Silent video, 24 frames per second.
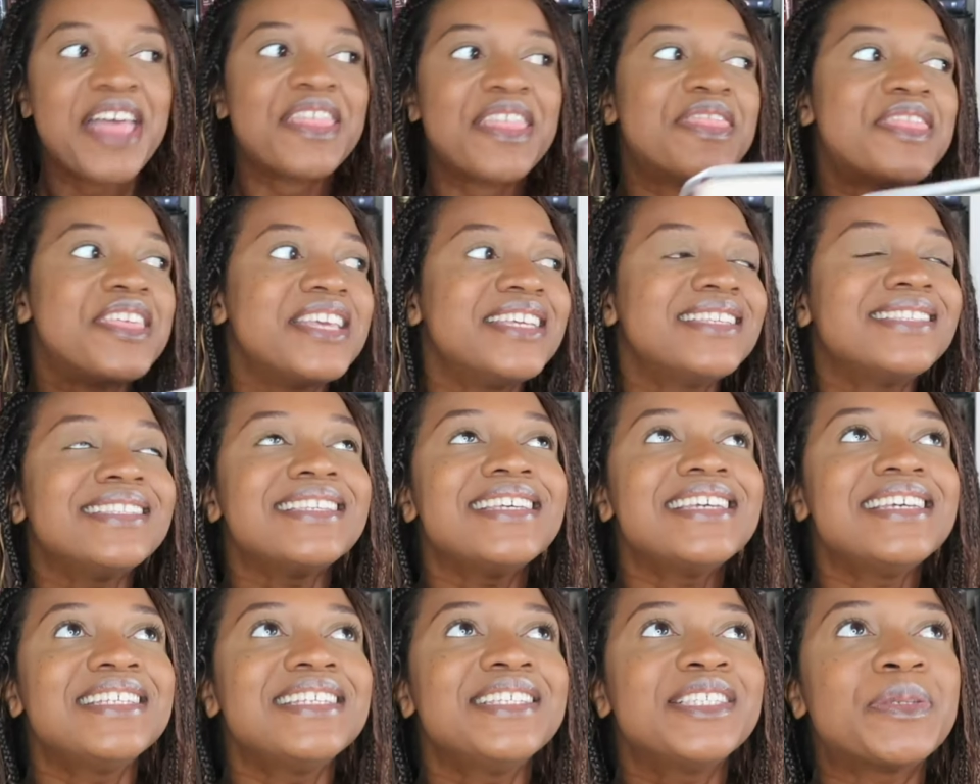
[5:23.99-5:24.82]
This
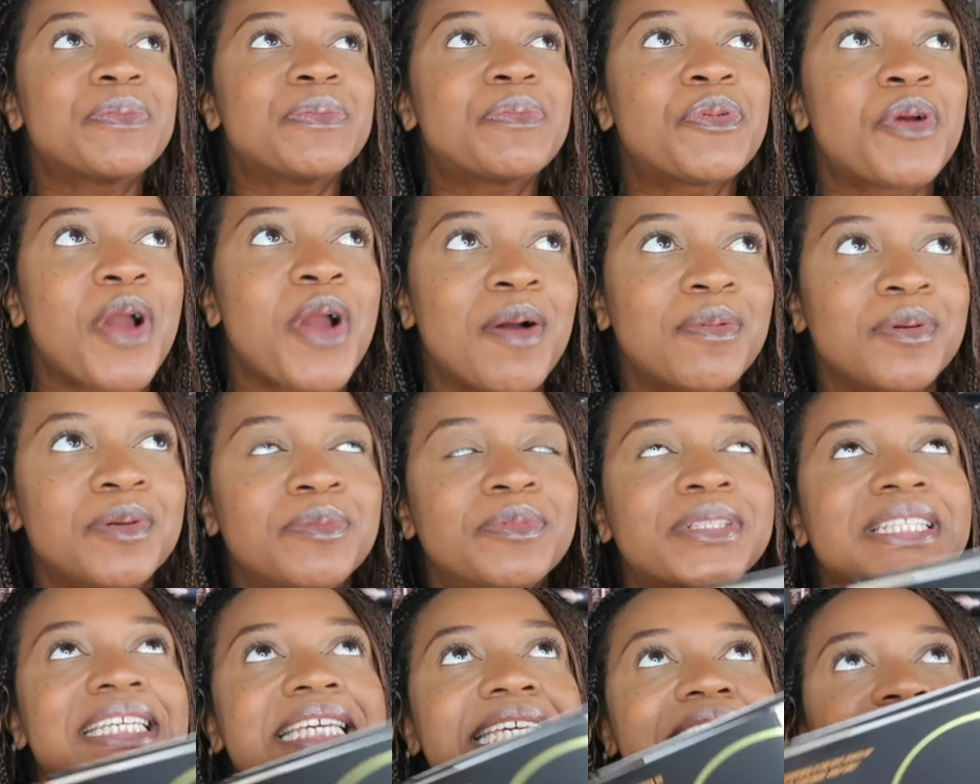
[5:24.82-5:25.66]
is
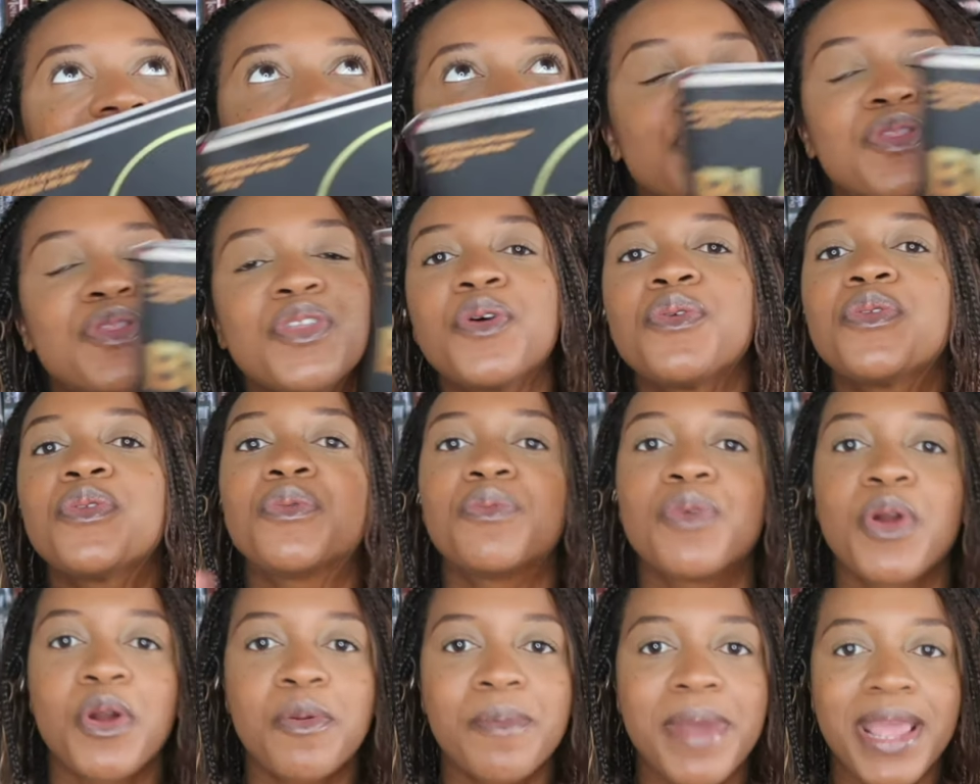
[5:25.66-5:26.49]
probably, even though the
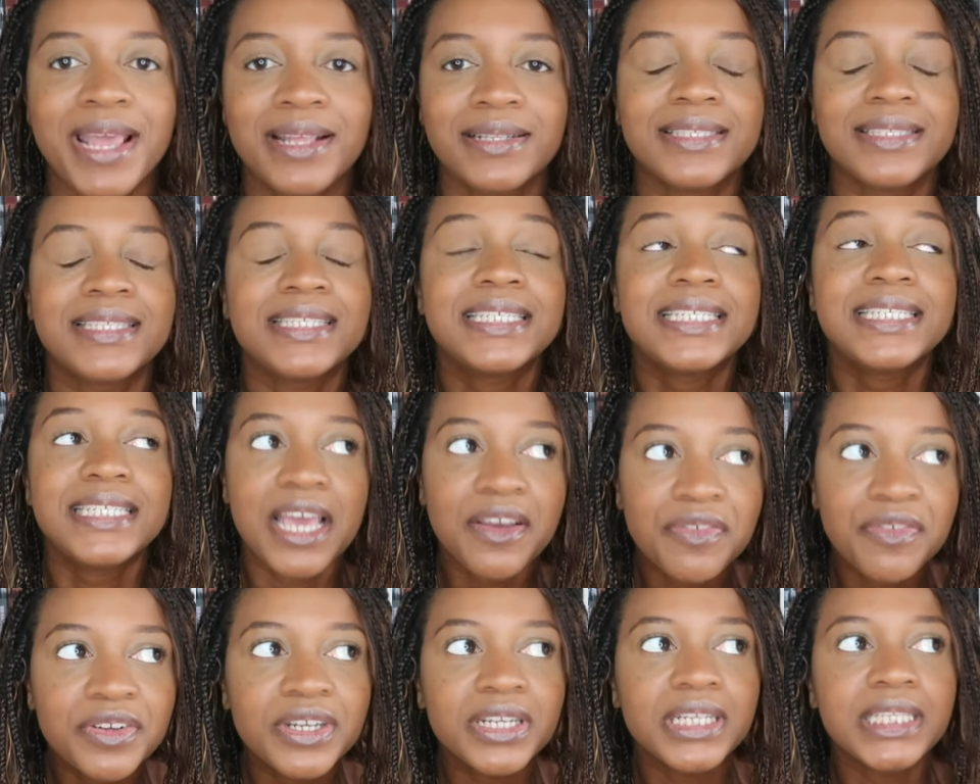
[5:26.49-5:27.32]
romance
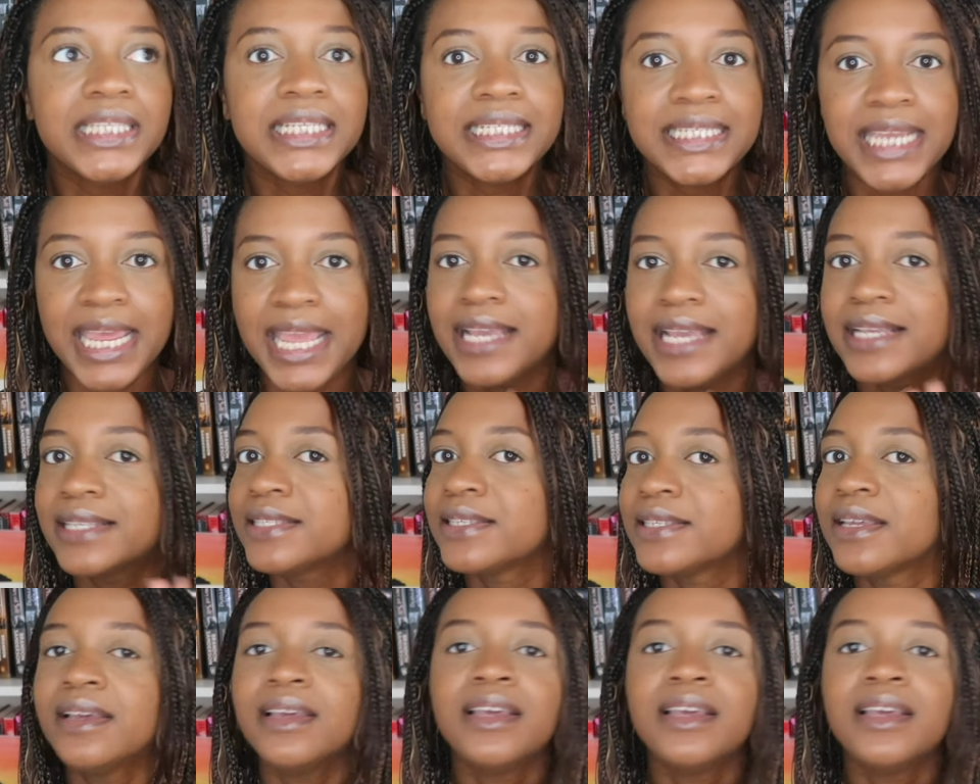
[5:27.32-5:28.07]
definitely takes